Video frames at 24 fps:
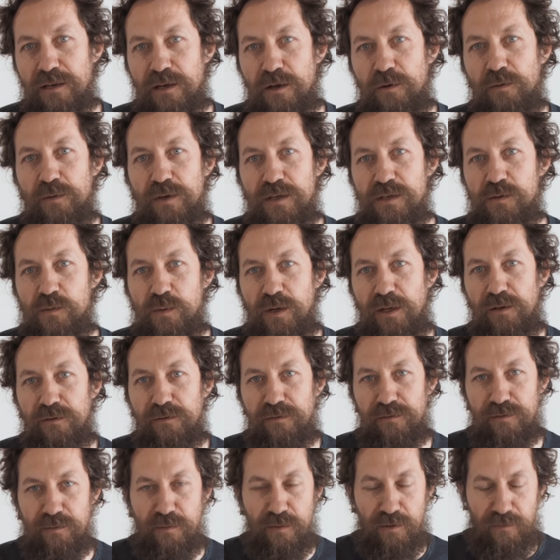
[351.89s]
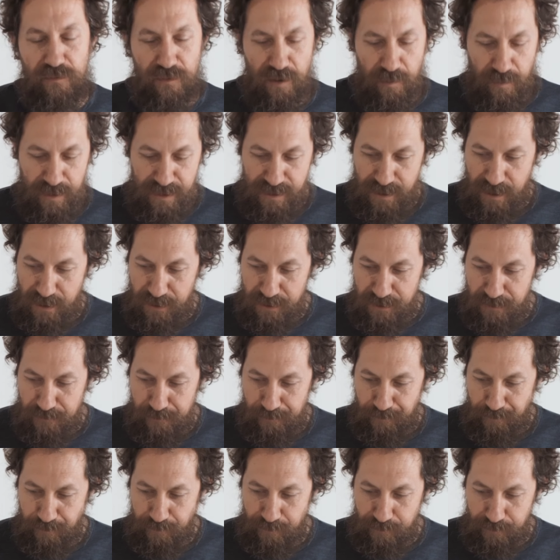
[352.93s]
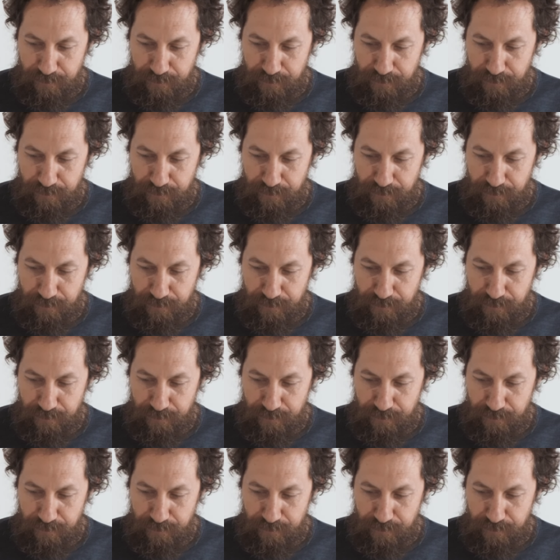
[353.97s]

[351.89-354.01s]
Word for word: note as well from the fermentation.